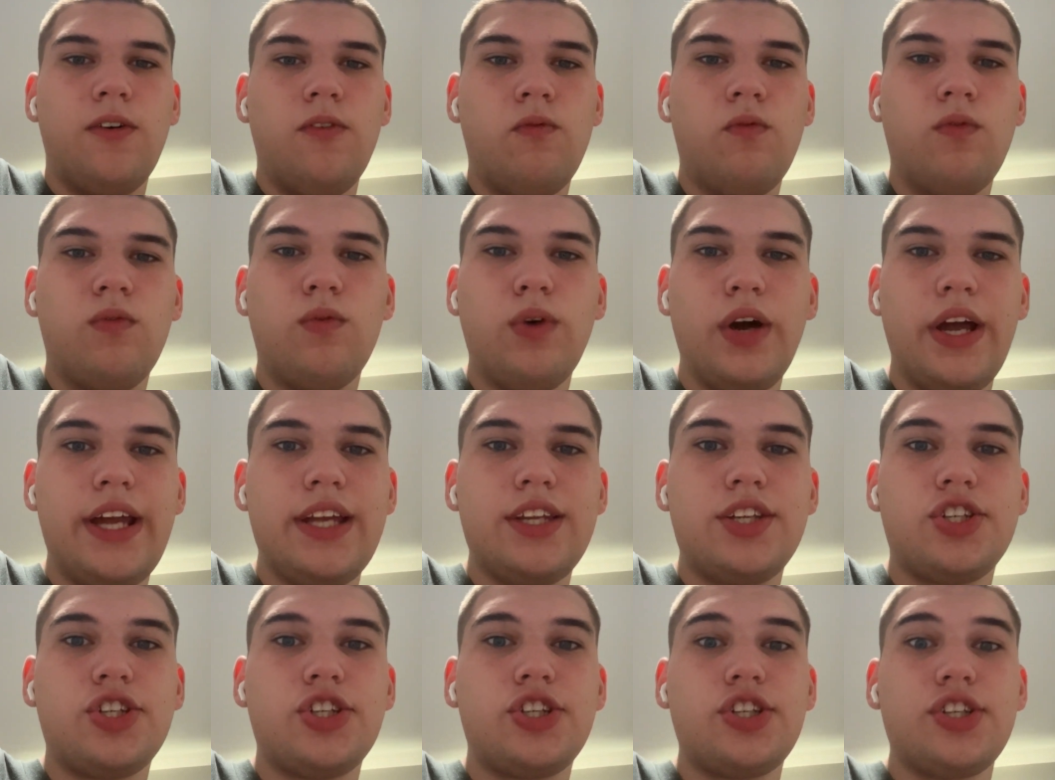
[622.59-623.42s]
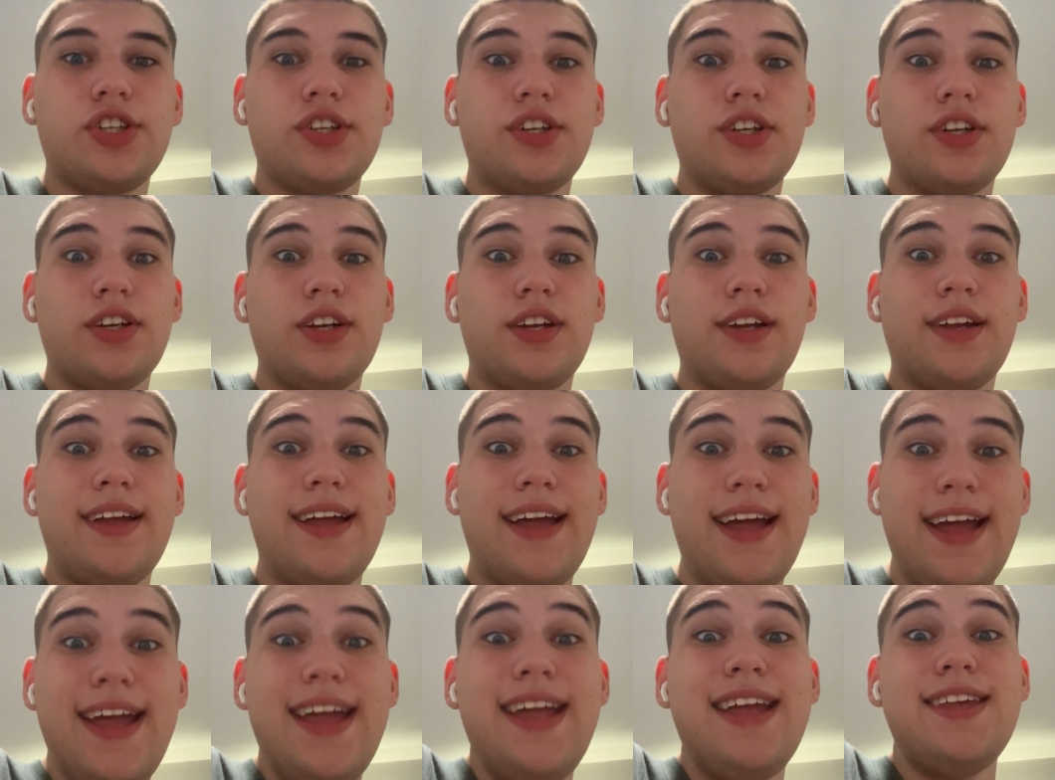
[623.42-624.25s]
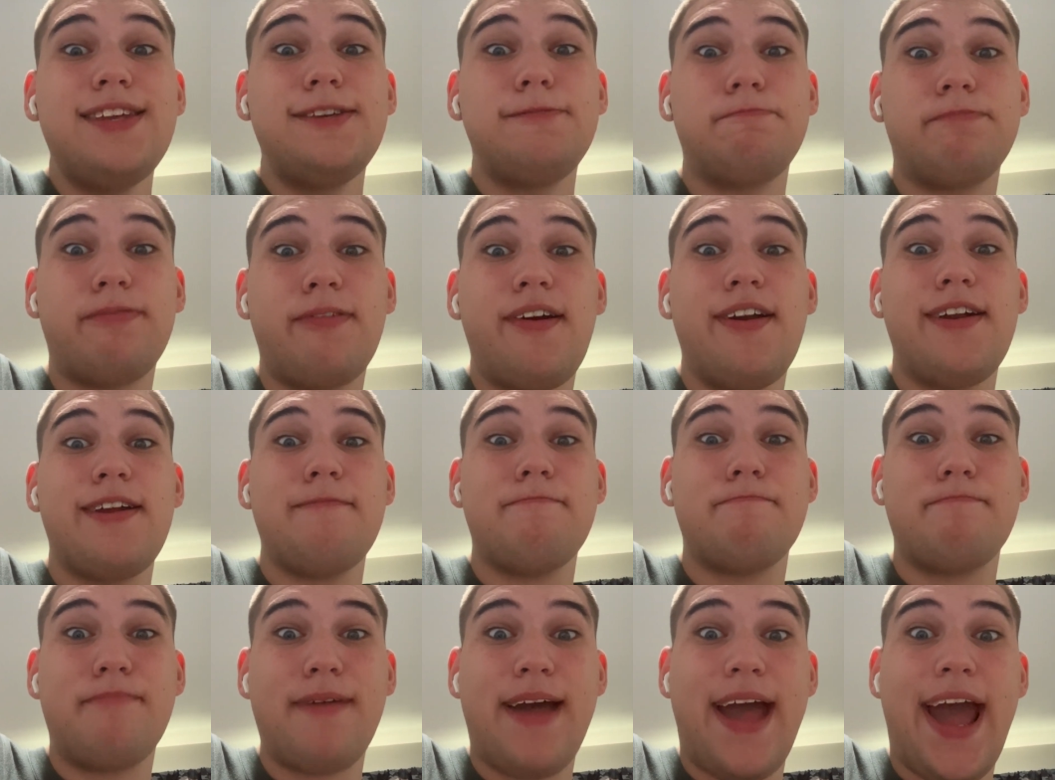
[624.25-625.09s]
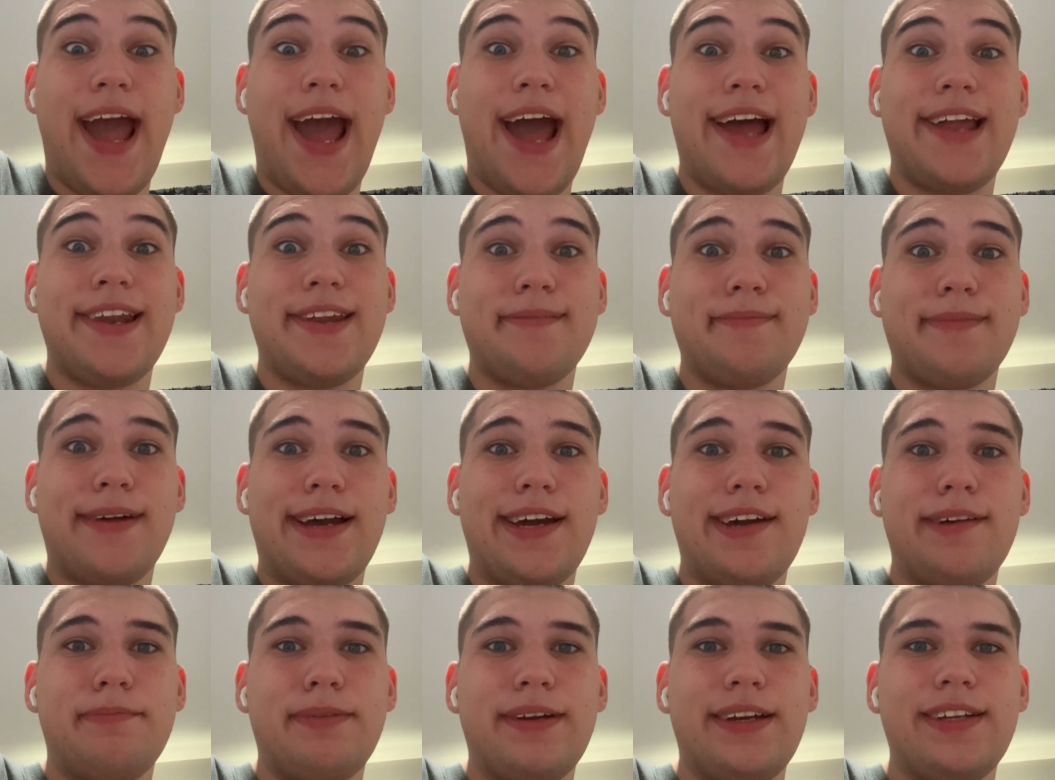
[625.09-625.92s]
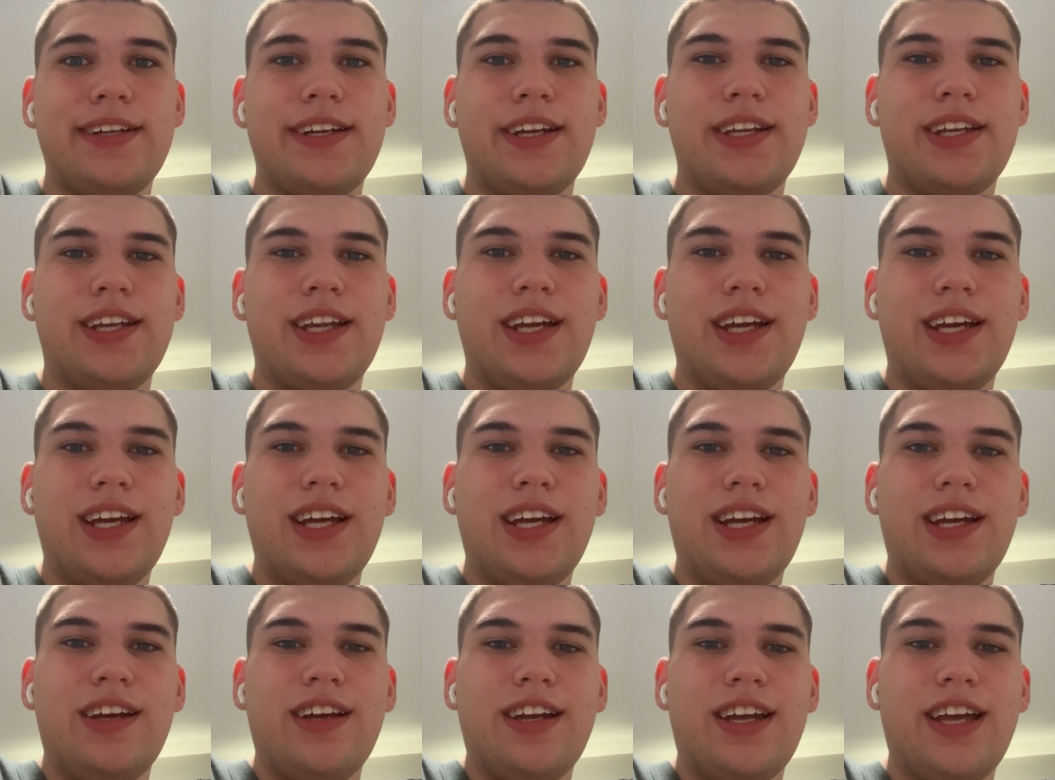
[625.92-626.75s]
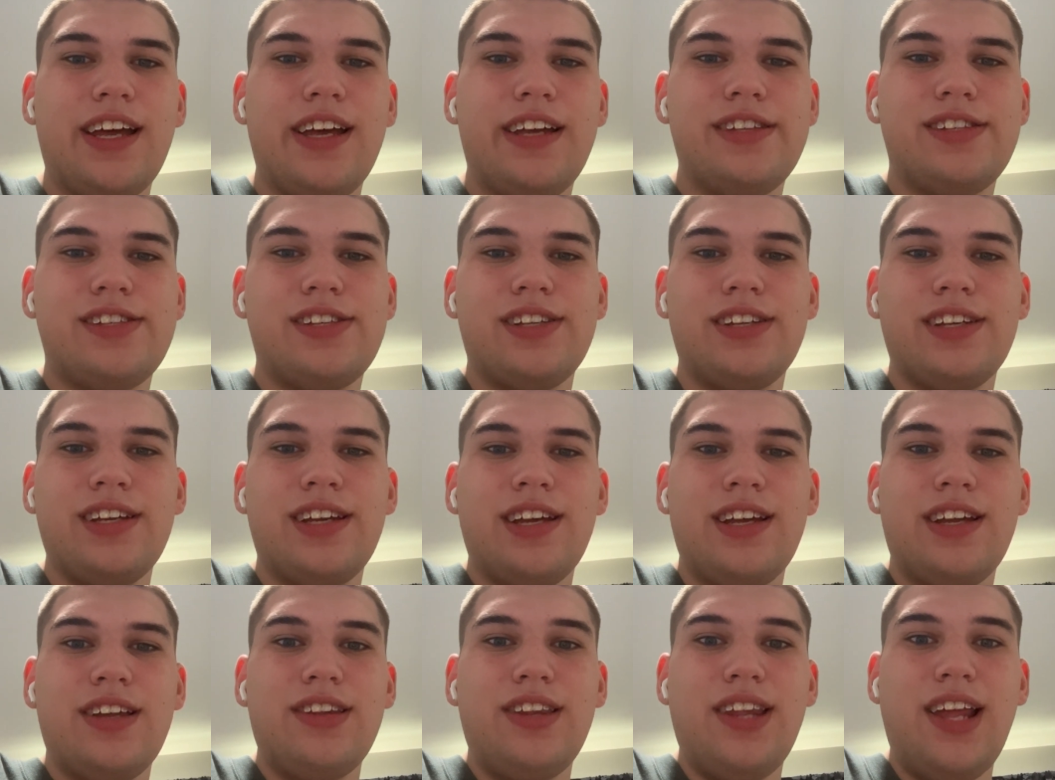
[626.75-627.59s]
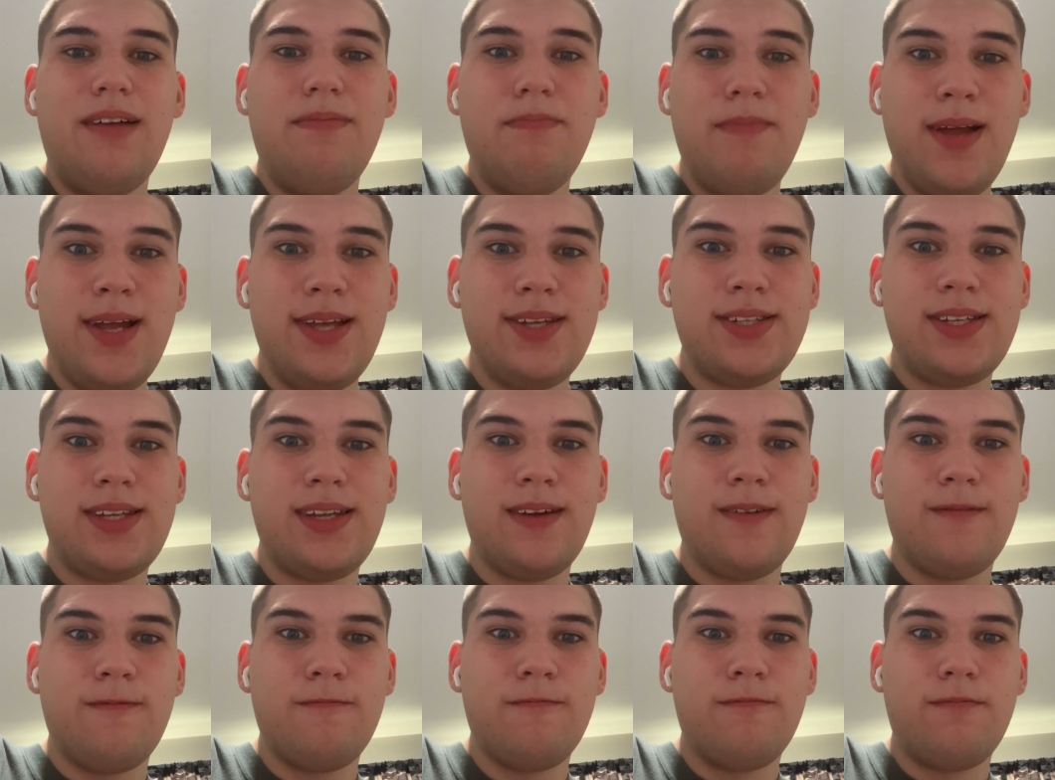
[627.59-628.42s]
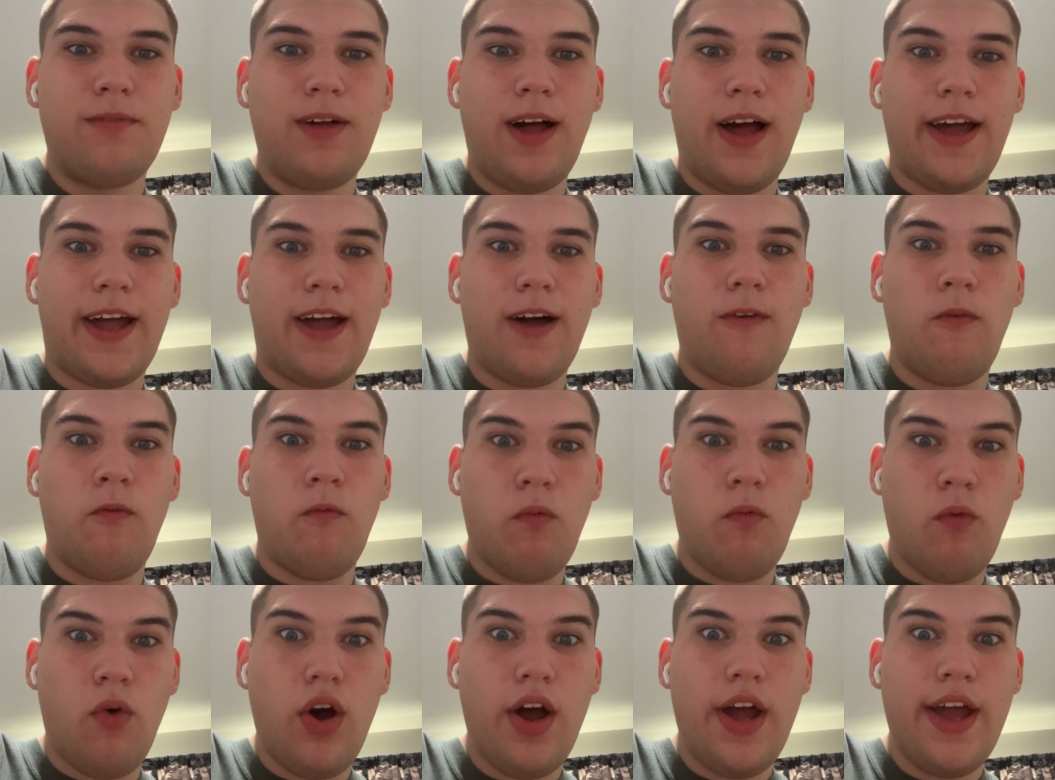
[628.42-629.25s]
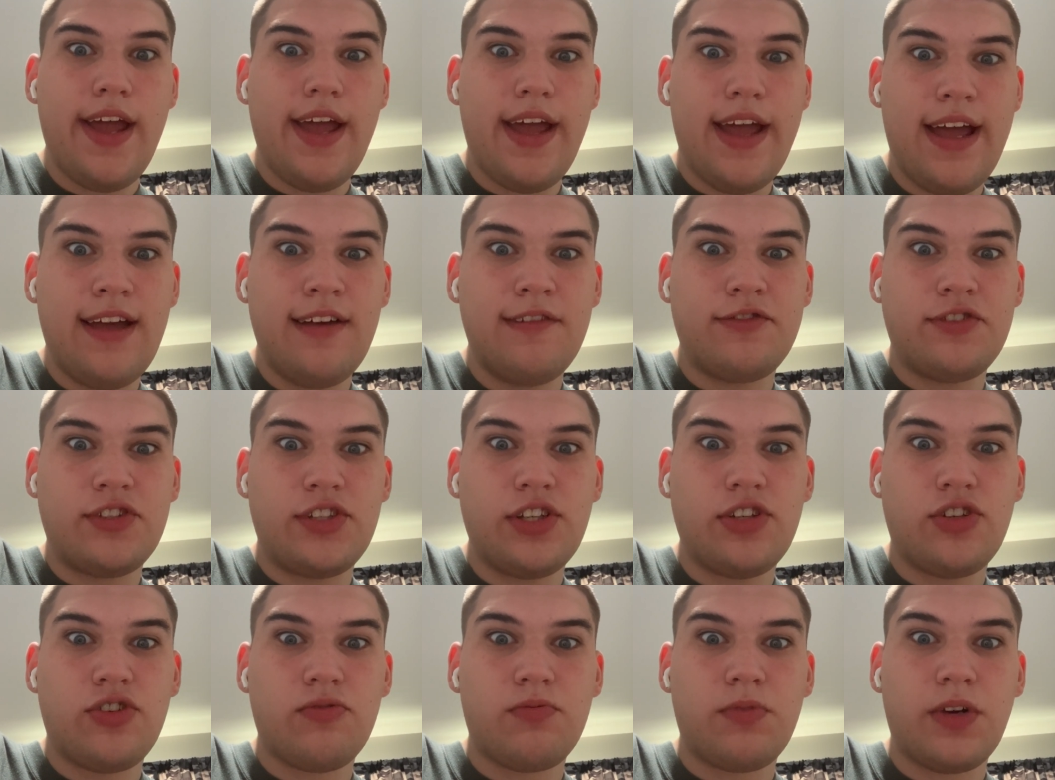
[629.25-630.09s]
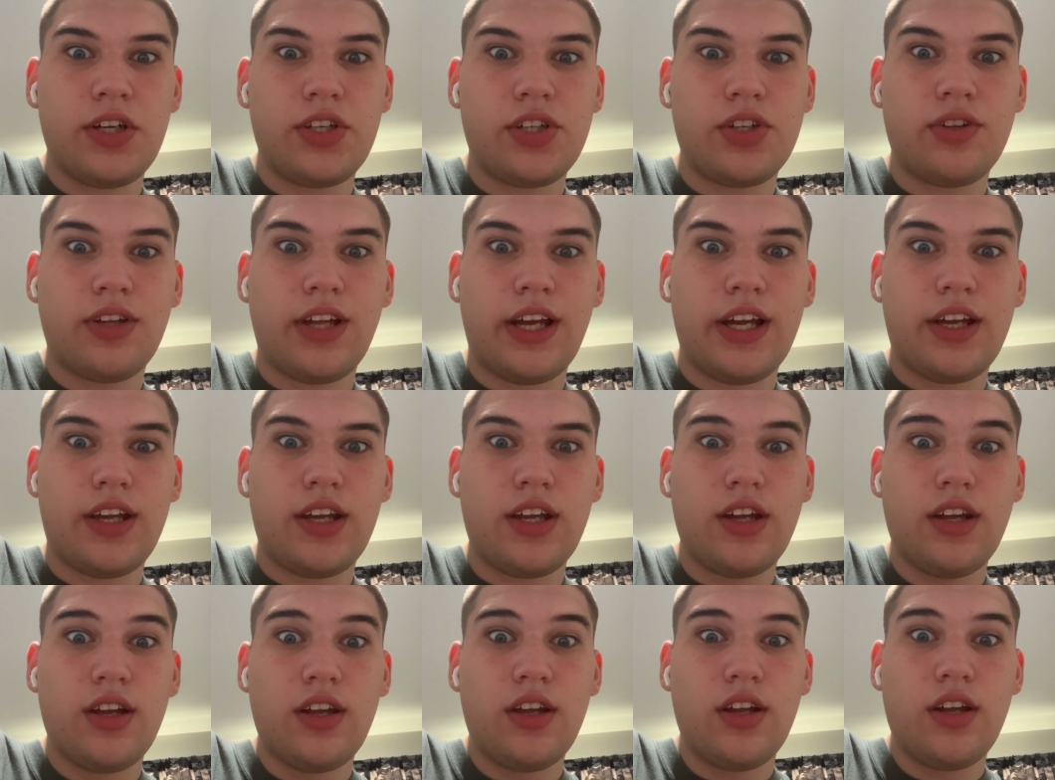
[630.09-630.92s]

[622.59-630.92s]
which is pretty bad in my opinion, because that makes it like a what if situation. Like,